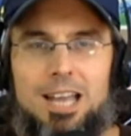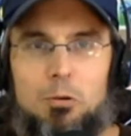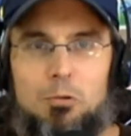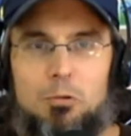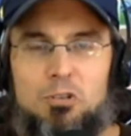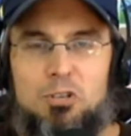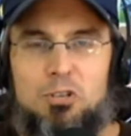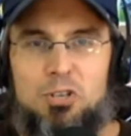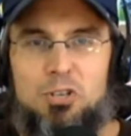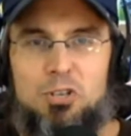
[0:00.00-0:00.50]

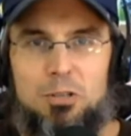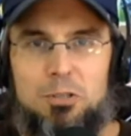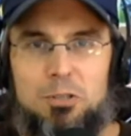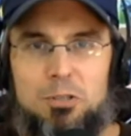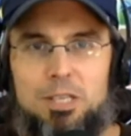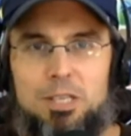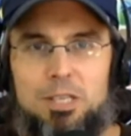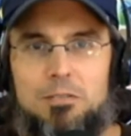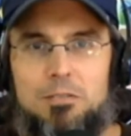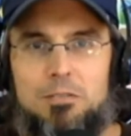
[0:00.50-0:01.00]
Host Charles
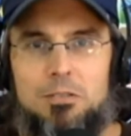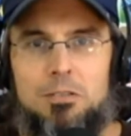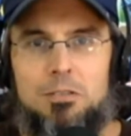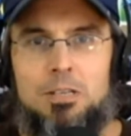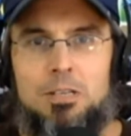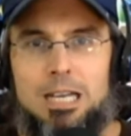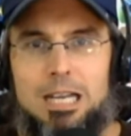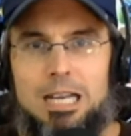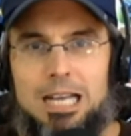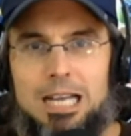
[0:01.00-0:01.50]
McKeever.
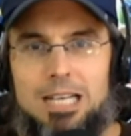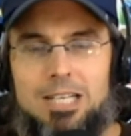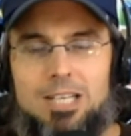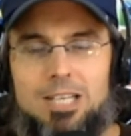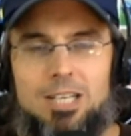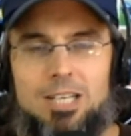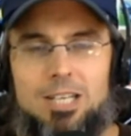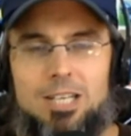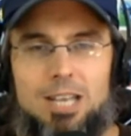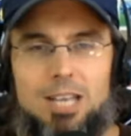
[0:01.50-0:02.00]
And
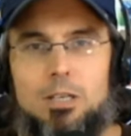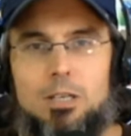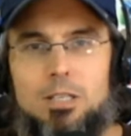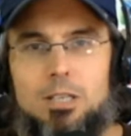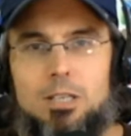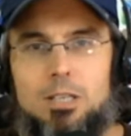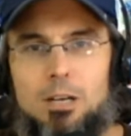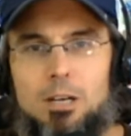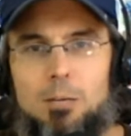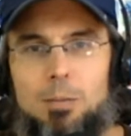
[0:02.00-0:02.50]
today we're going to
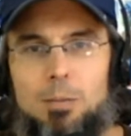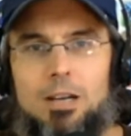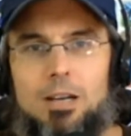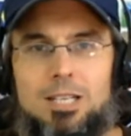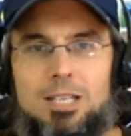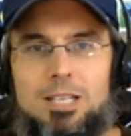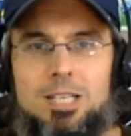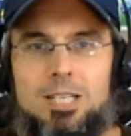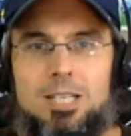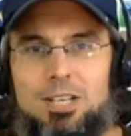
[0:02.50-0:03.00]
talk
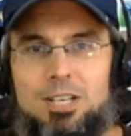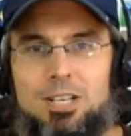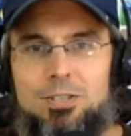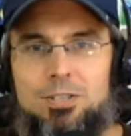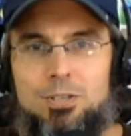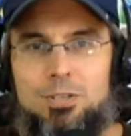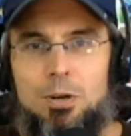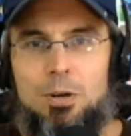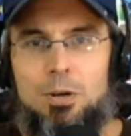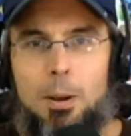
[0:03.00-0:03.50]
about
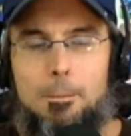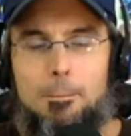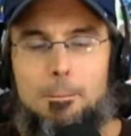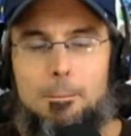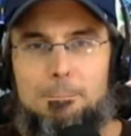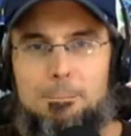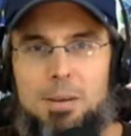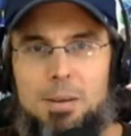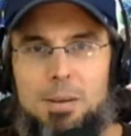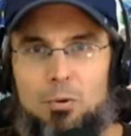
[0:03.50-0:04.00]
texture
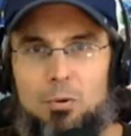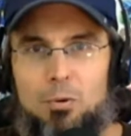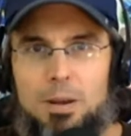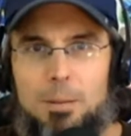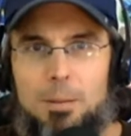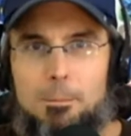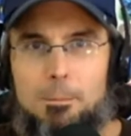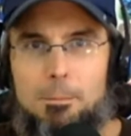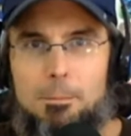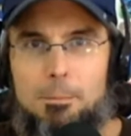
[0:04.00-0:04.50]
memory
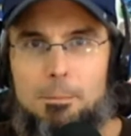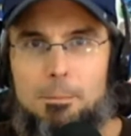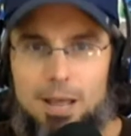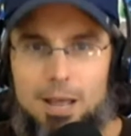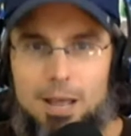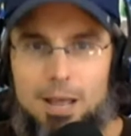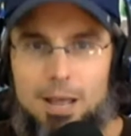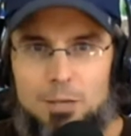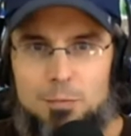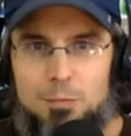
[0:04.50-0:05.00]

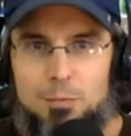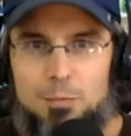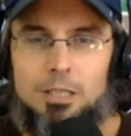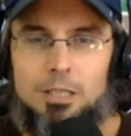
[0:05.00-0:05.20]
management.